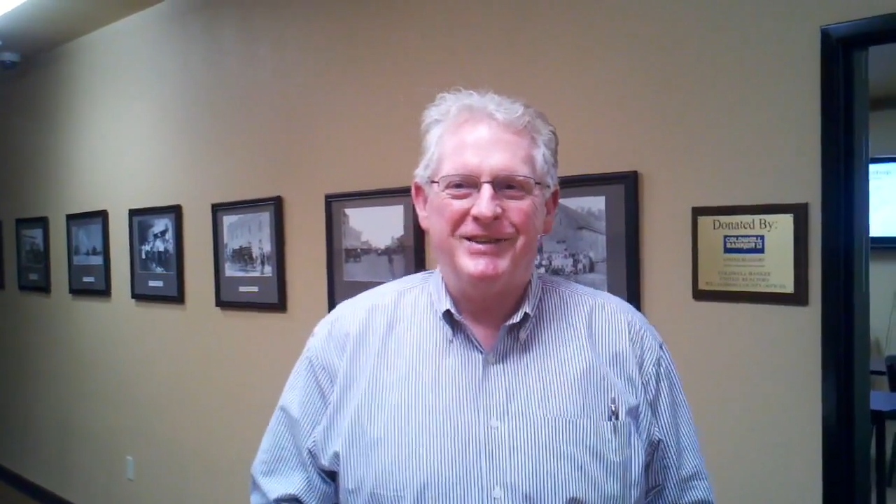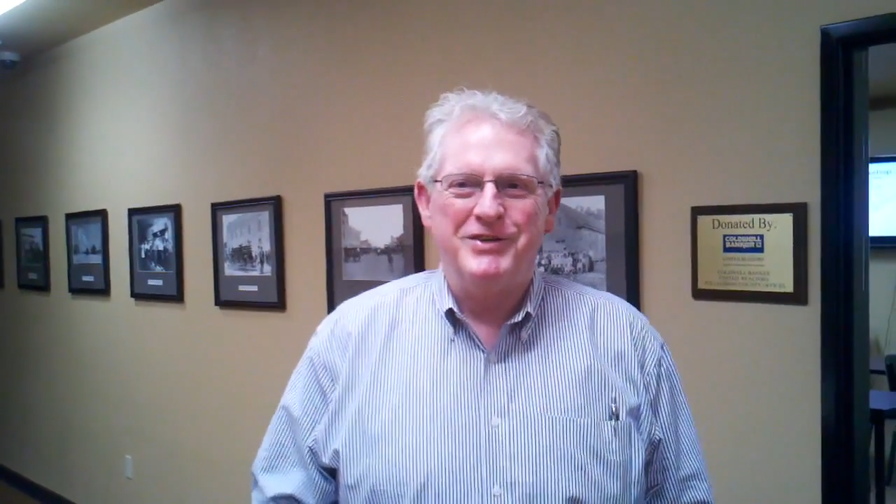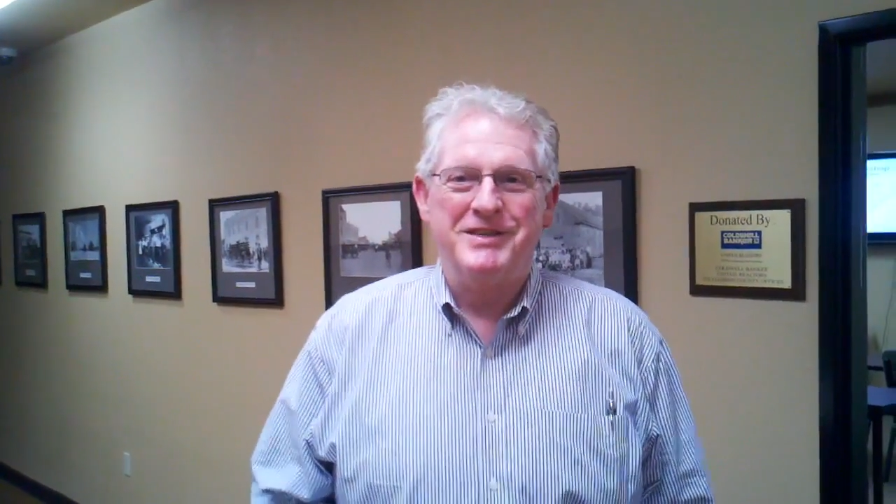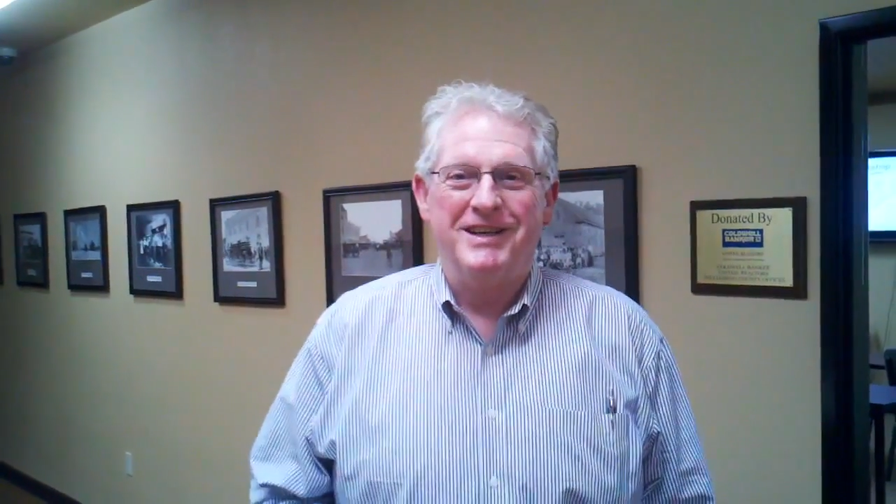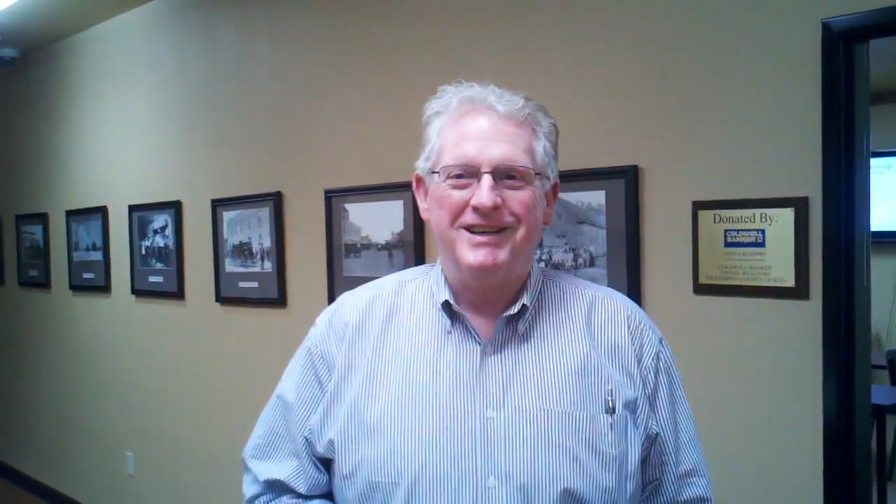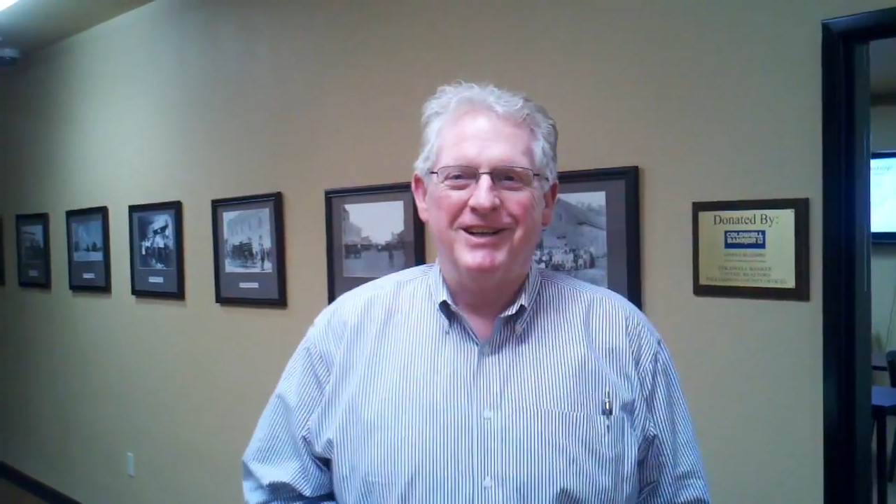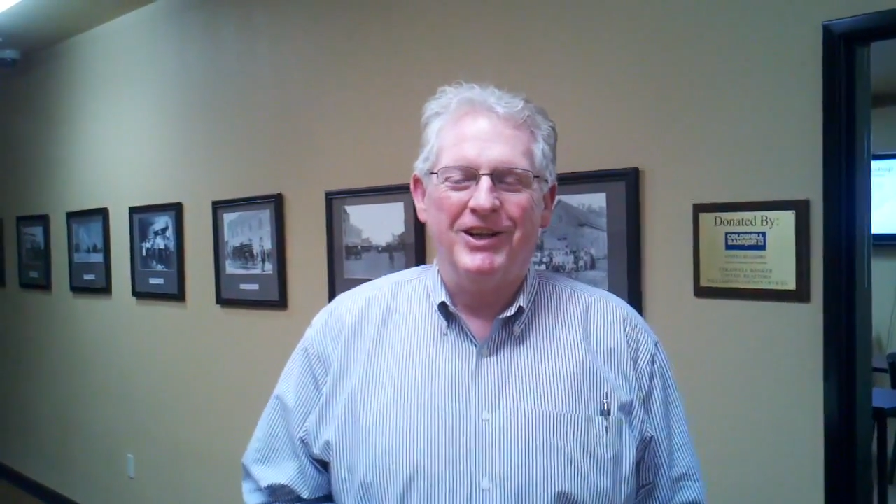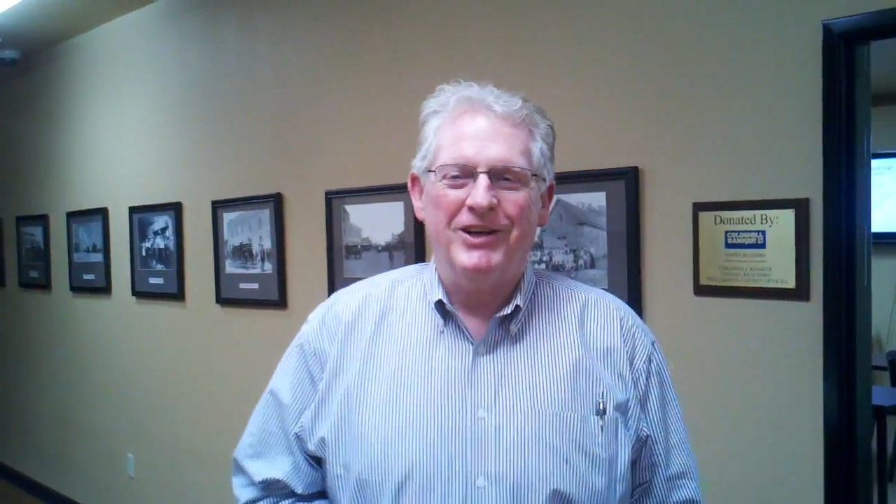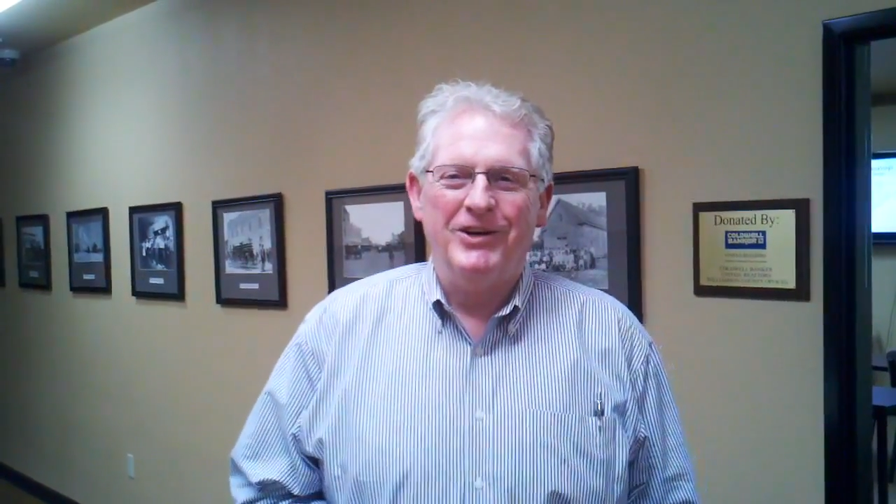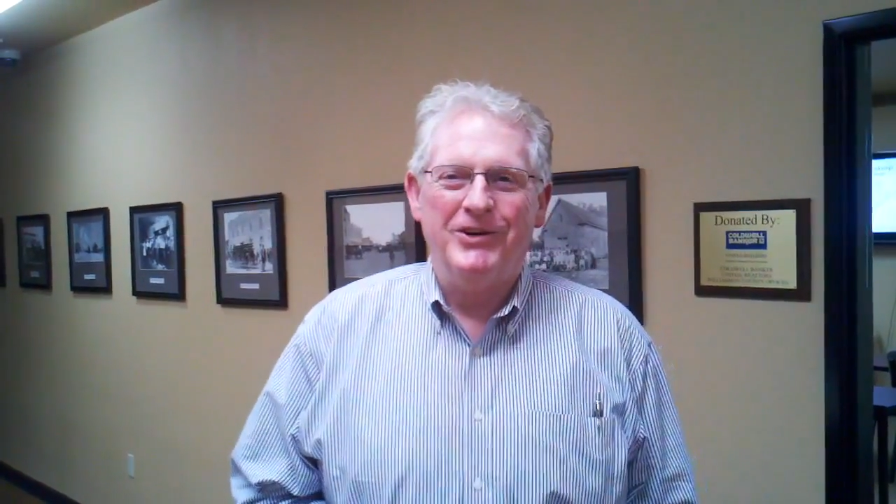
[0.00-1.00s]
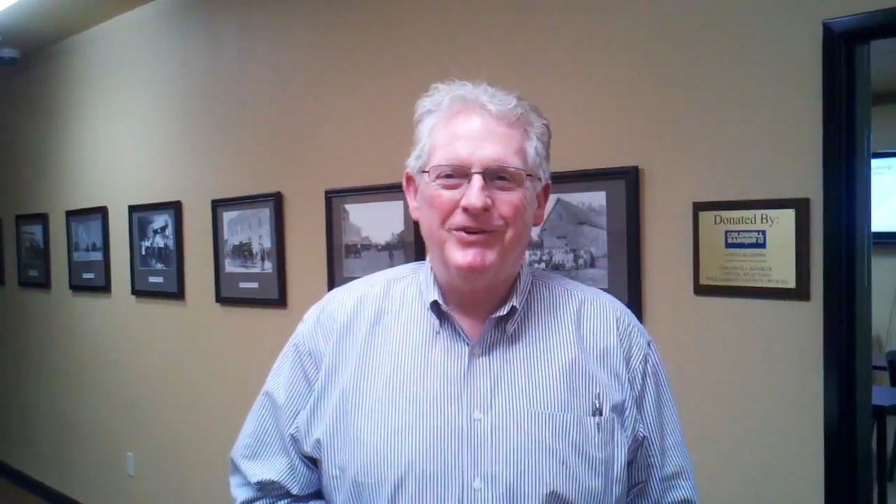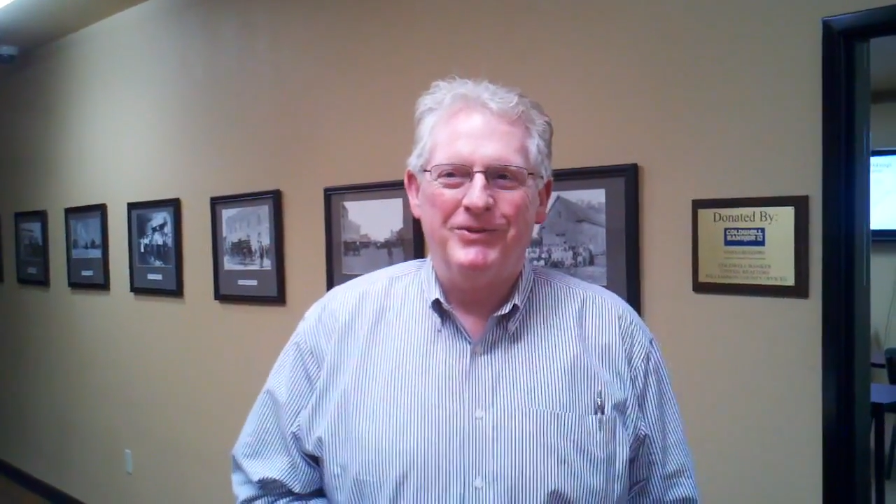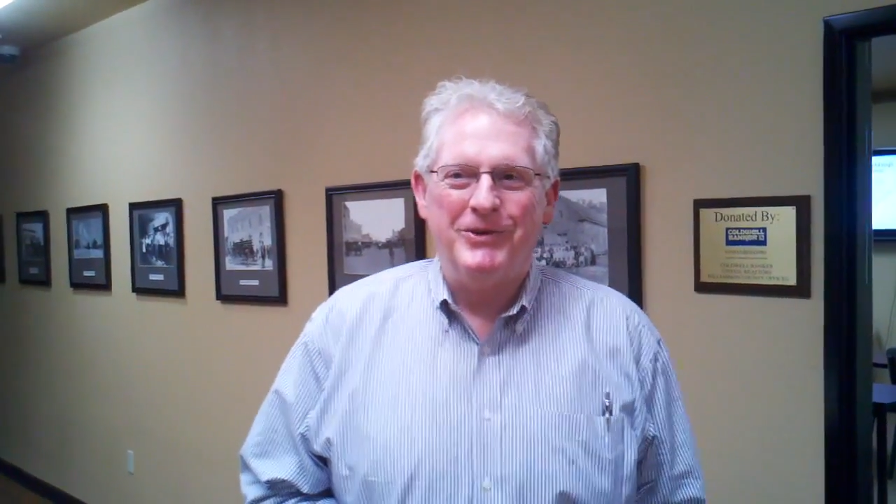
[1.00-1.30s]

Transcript: and you say, "Hello,